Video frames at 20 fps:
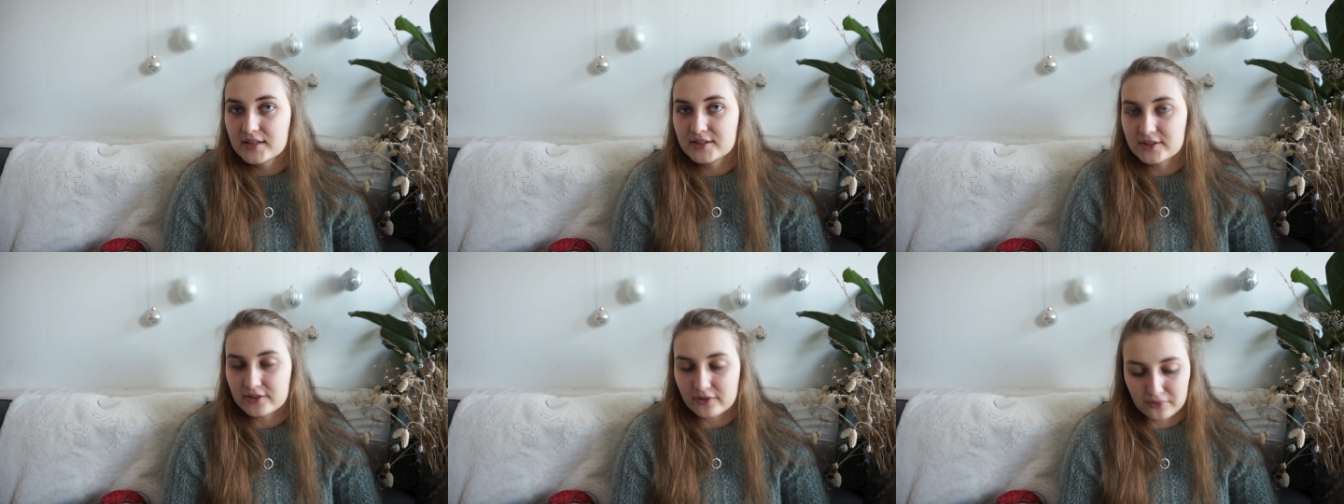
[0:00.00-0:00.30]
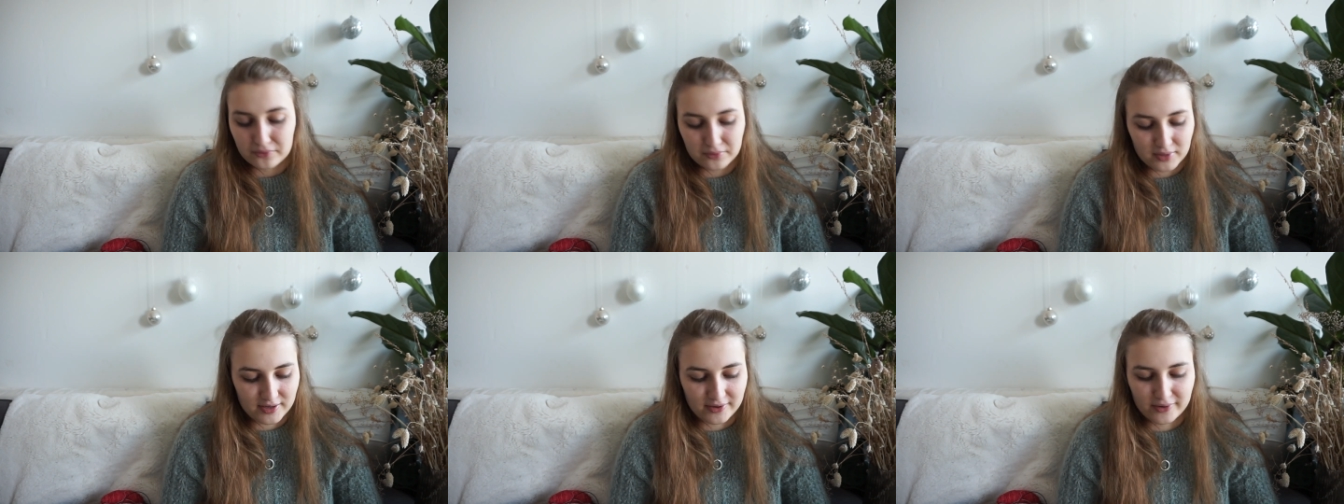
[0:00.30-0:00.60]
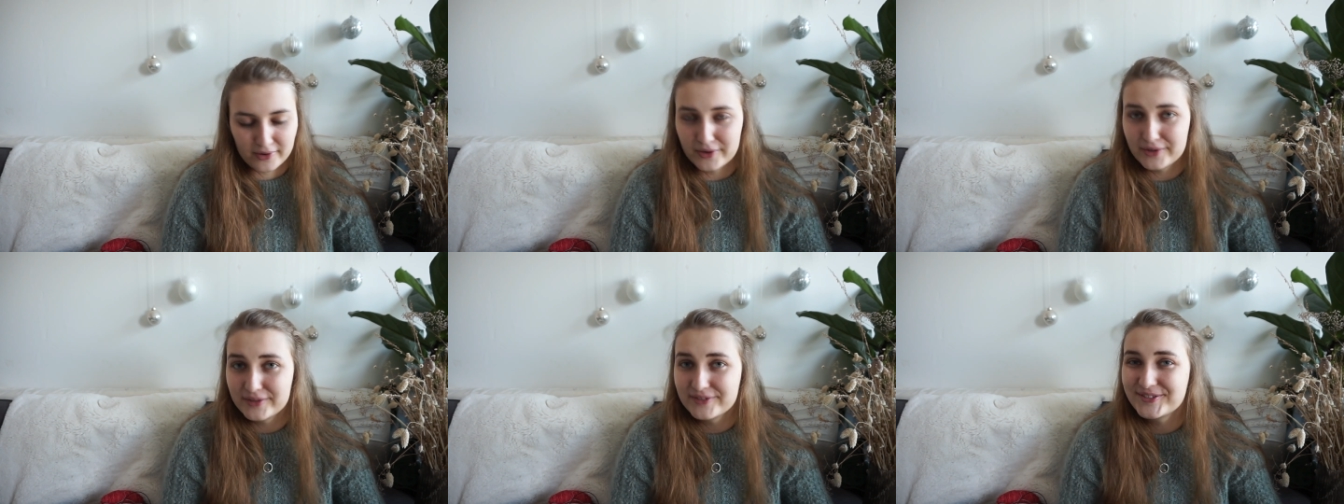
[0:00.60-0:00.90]
So
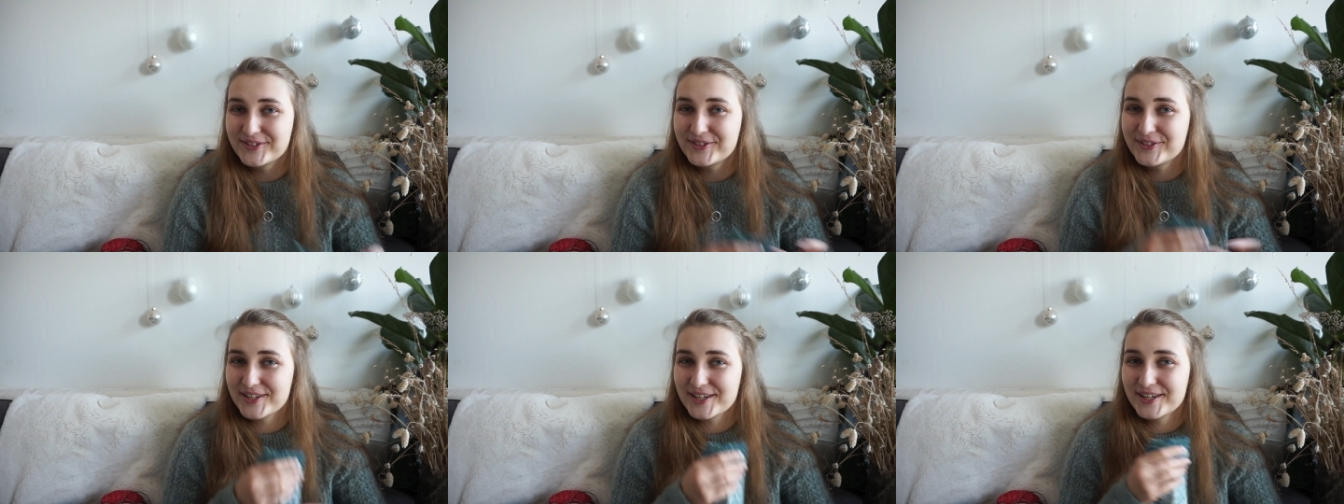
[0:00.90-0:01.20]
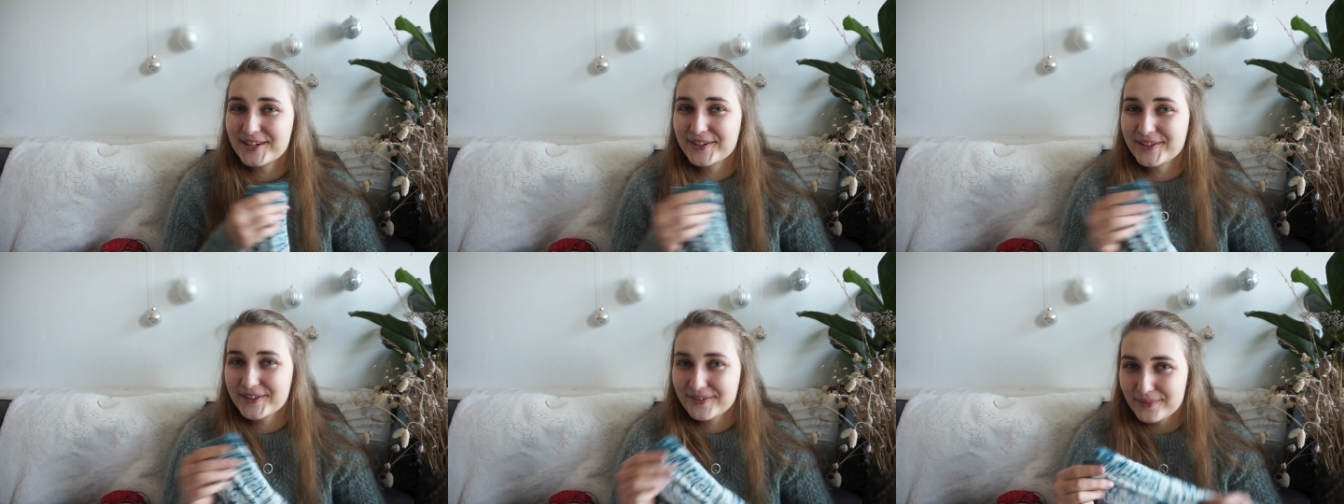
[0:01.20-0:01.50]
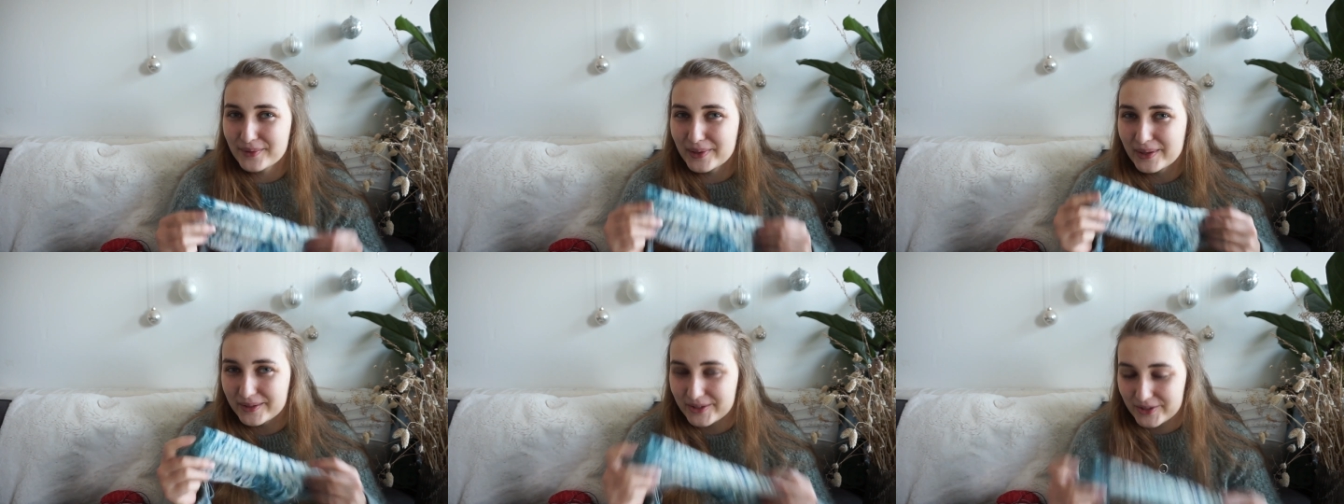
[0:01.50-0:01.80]
I still
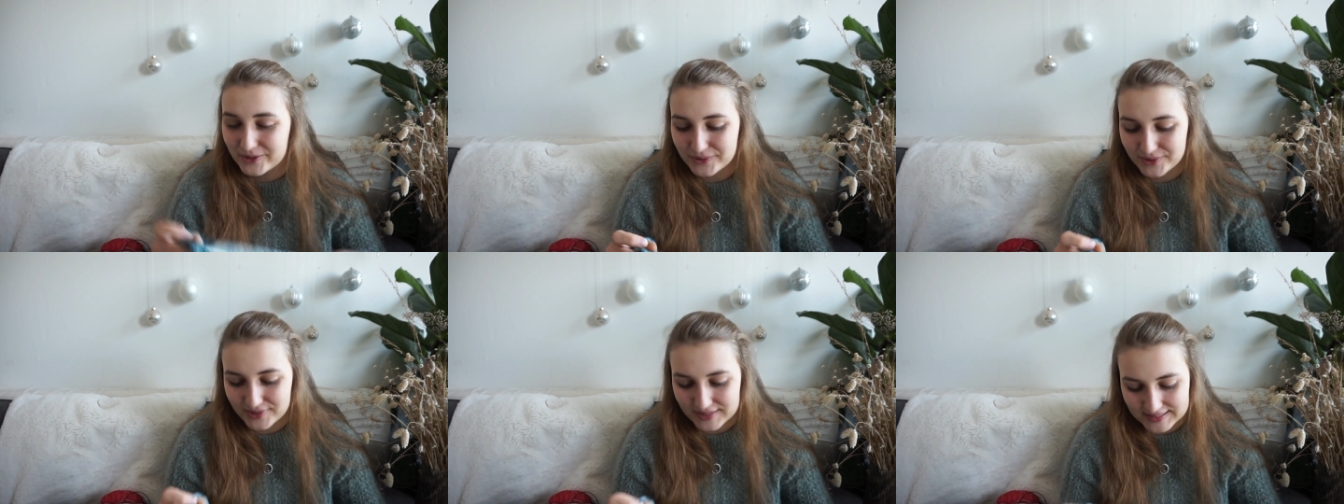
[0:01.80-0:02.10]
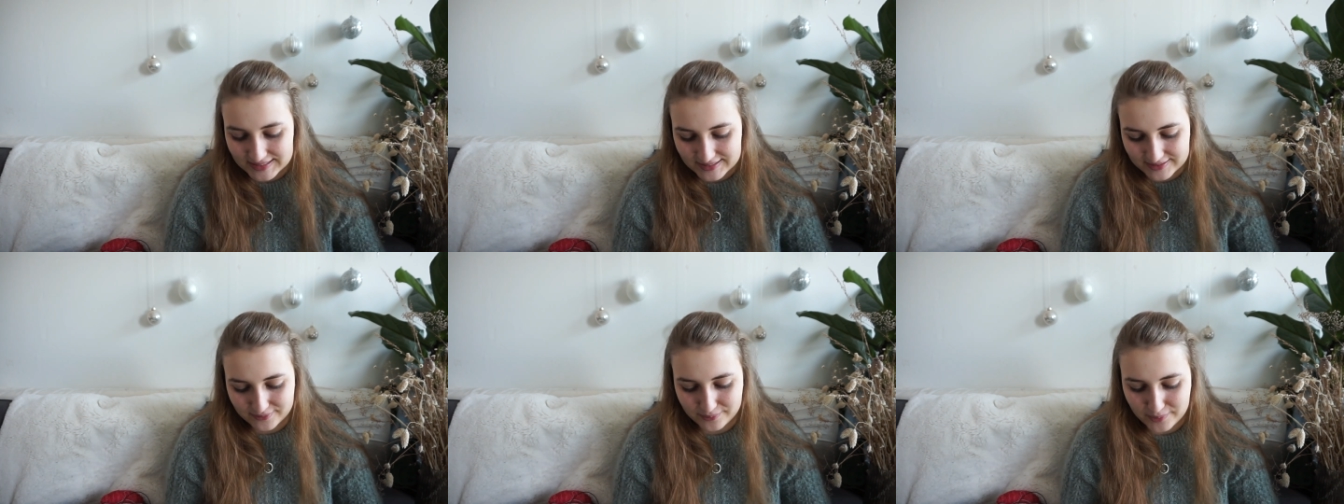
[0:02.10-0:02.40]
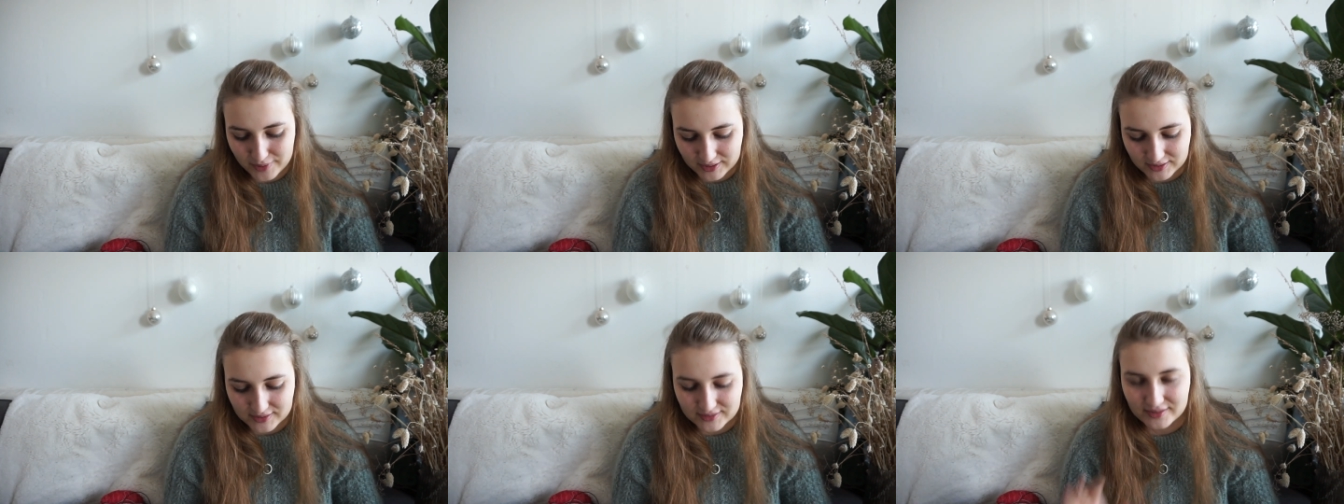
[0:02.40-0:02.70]
will use this,
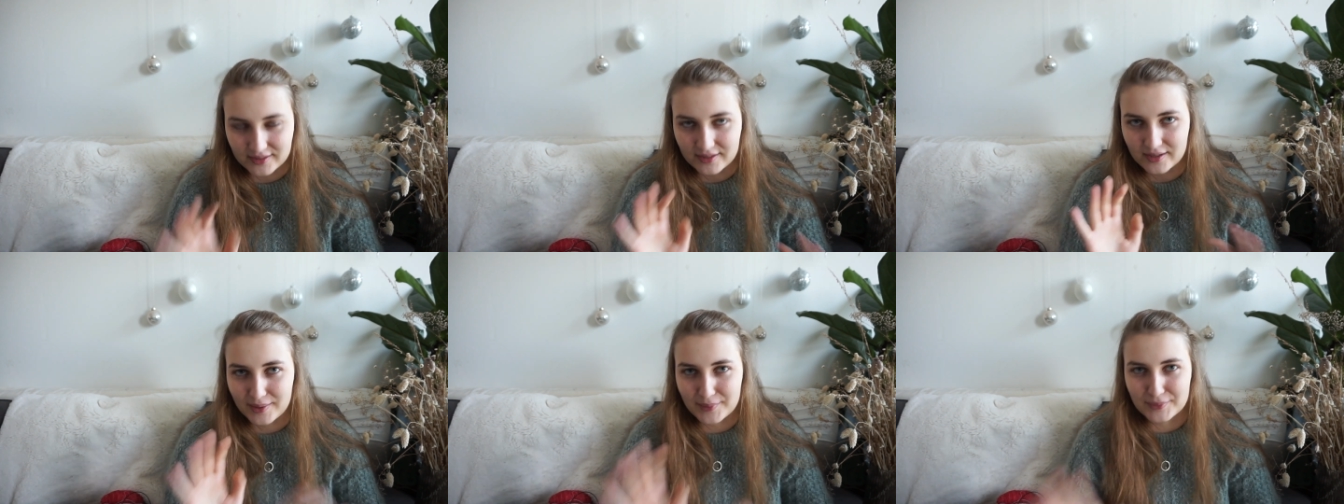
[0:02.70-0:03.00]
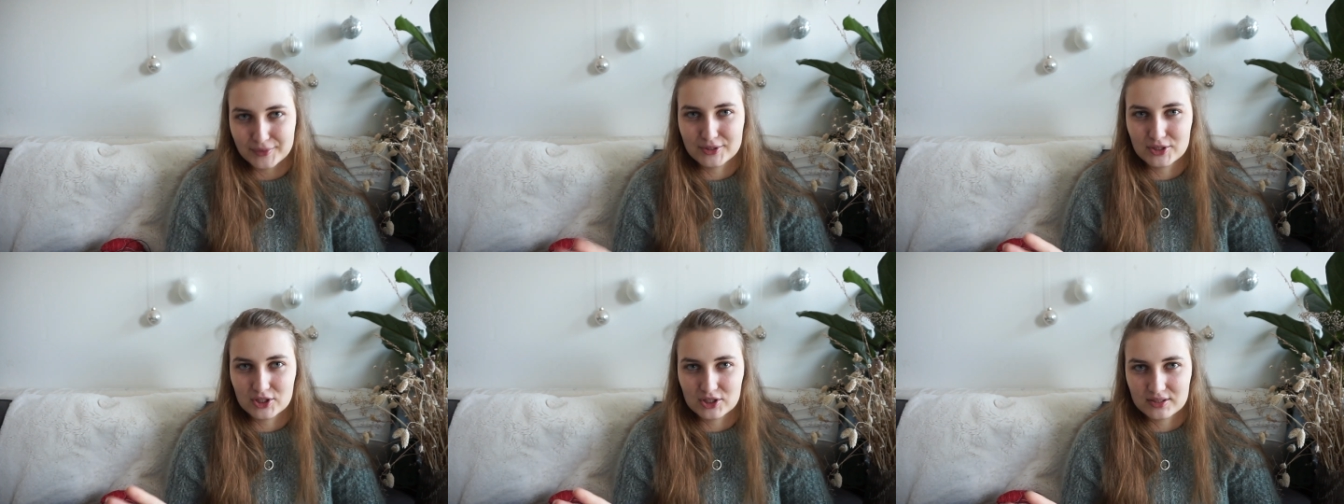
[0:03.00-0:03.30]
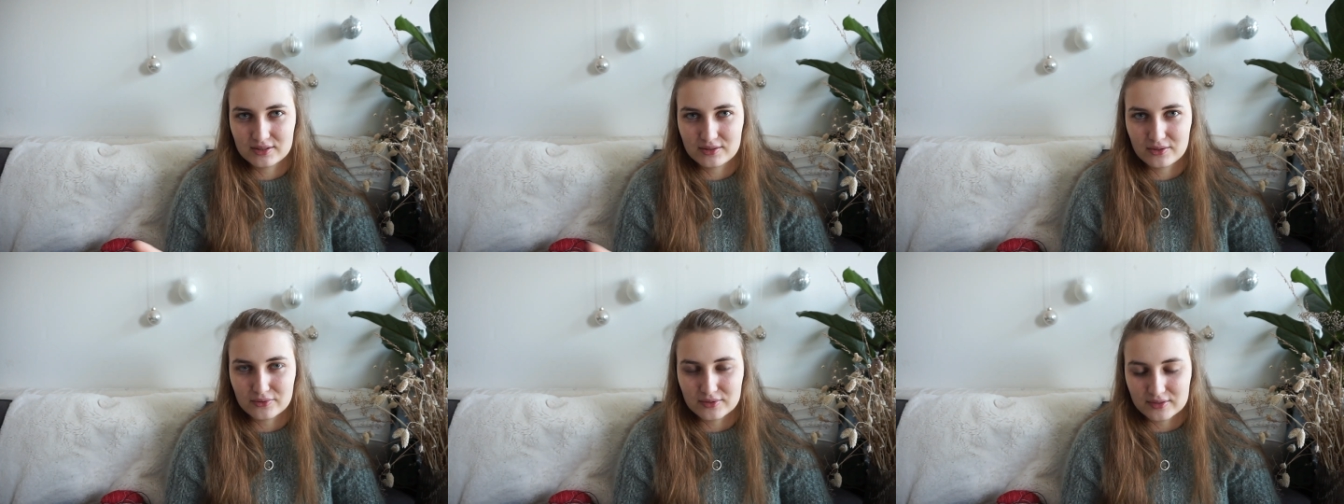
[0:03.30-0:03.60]
but I will
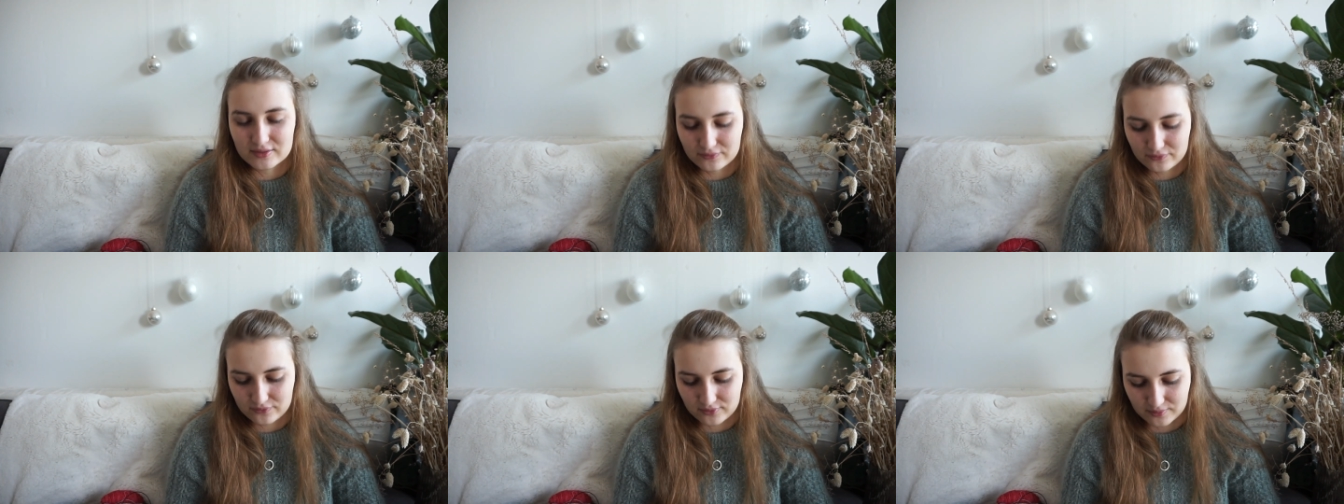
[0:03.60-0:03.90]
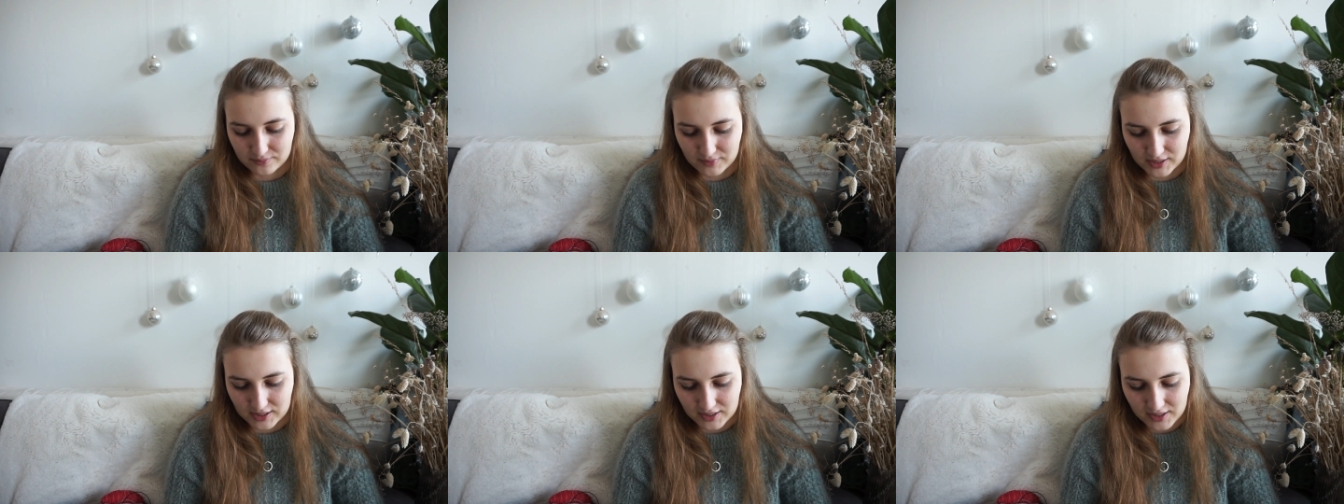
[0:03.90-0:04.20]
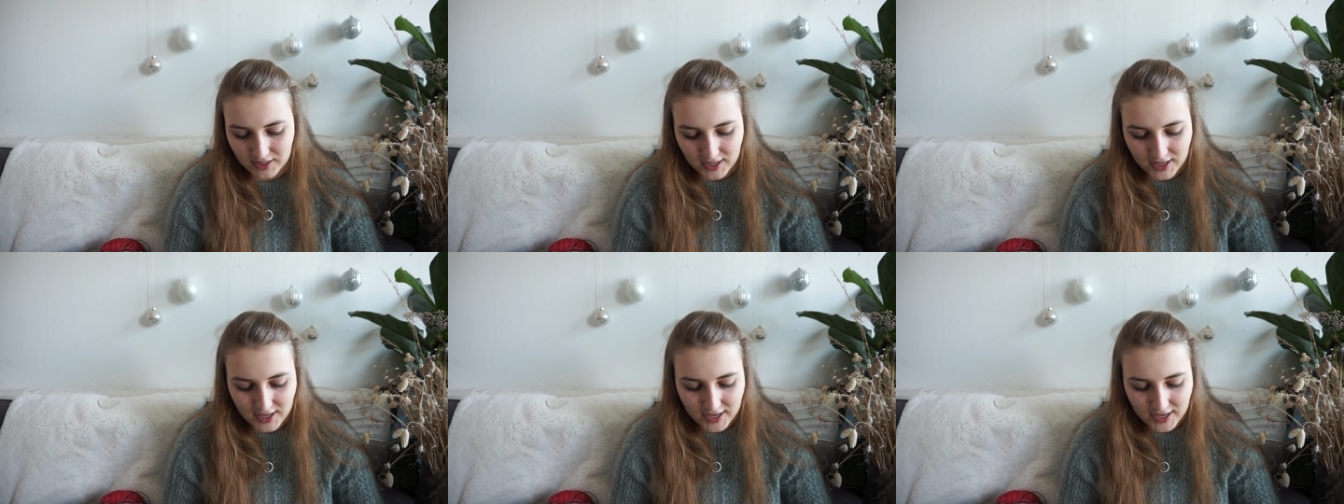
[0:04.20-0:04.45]
just use it for me.